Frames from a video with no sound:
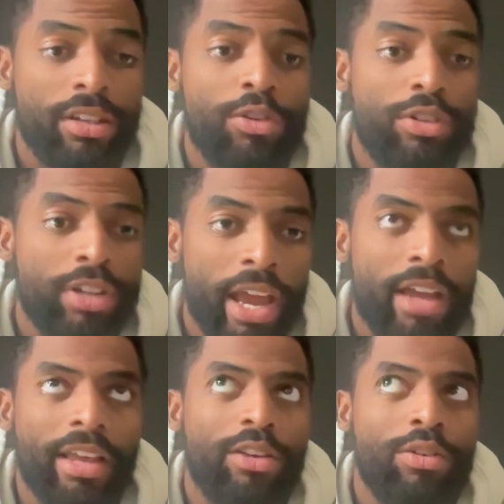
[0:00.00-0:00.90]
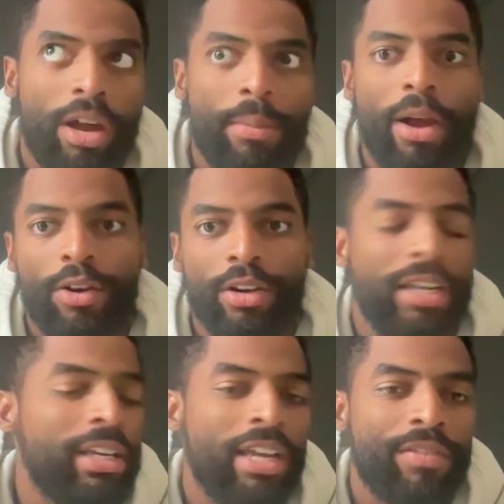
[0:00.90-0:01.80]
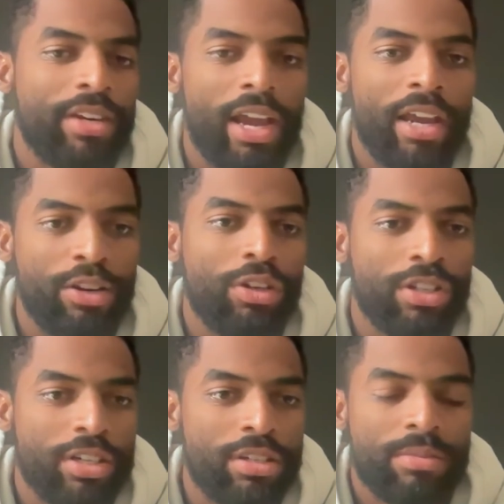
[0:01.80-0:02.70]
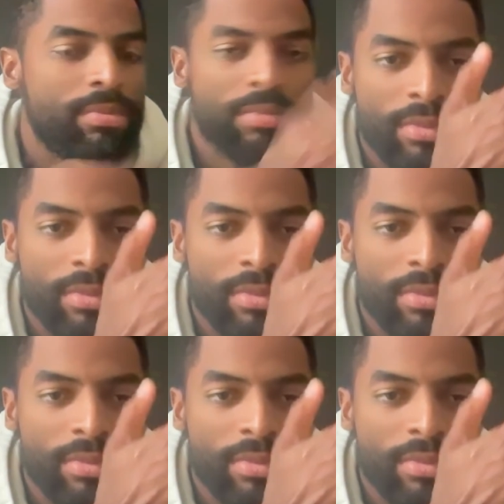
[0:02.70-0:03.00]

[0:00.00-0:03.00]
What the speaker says: you come out on any given day and you can just